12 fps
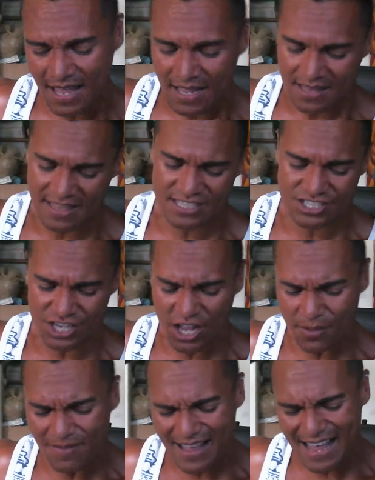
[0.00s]
that you're
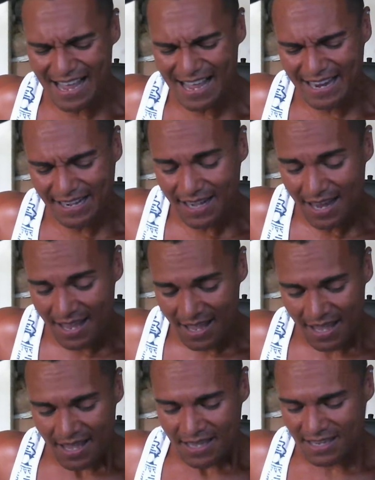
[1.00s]
mine,
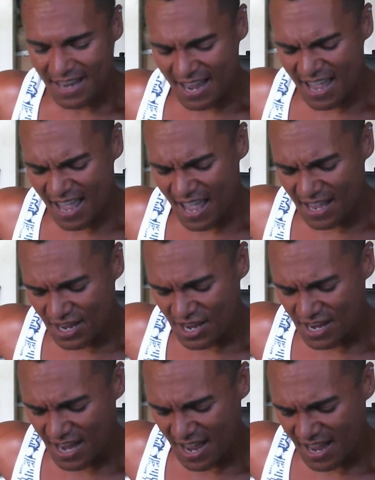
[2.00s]
yeah,
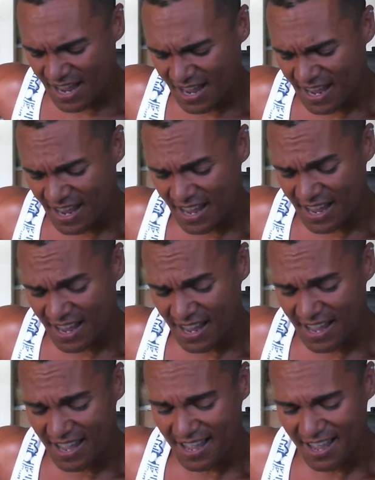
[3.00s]

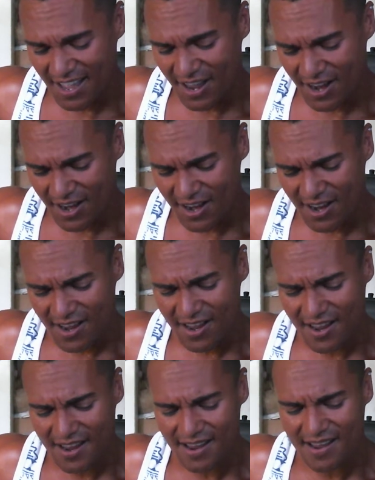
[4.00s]

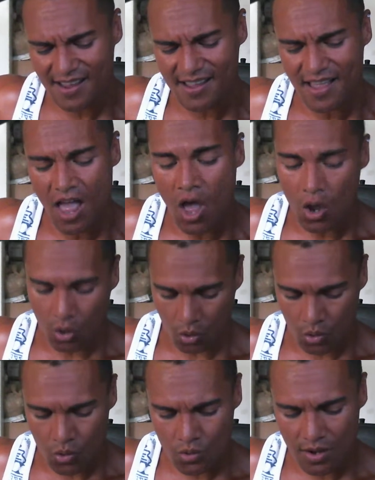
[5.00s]
yeah.
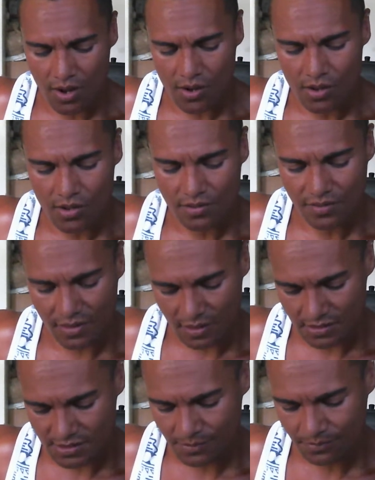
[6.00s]
Hold on to
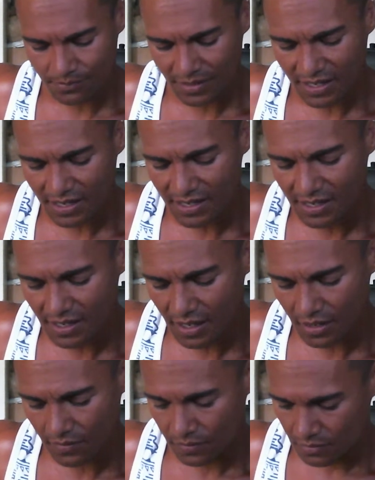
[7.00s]
me,
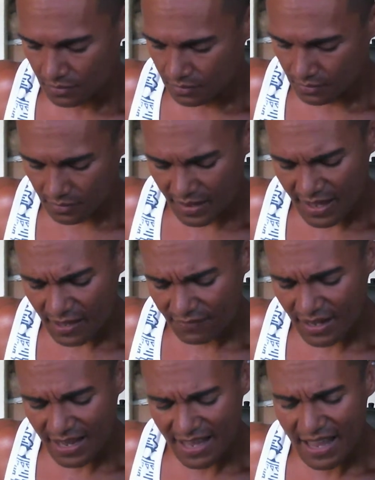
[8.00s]
never
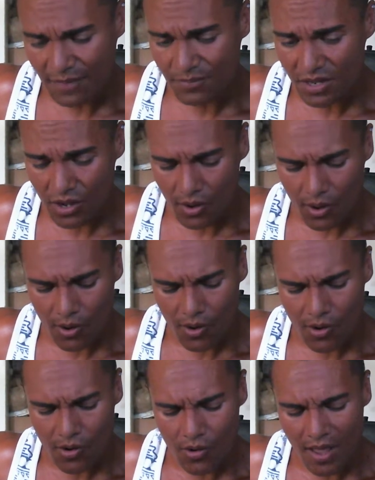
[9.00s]
let me
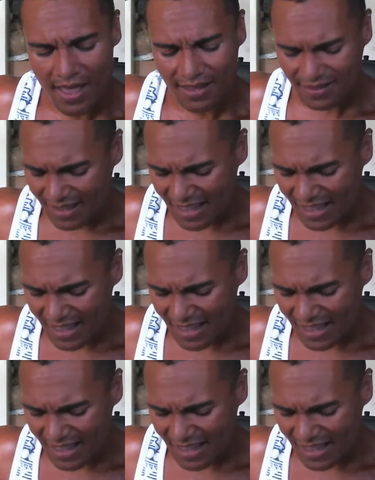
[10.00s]
go. I